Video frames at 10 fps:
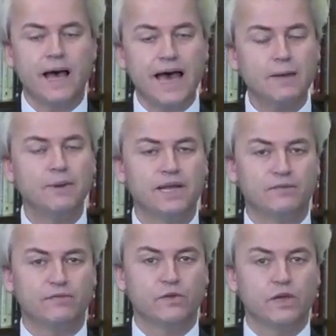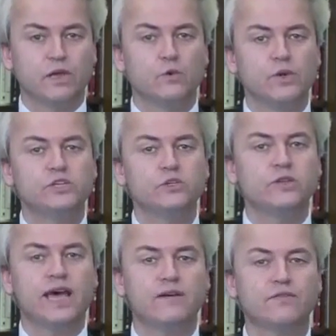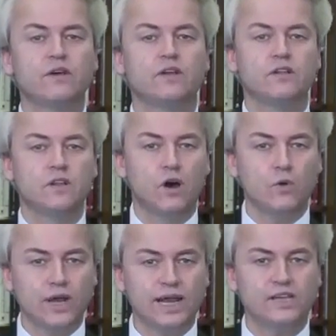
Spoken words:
I believe we should have no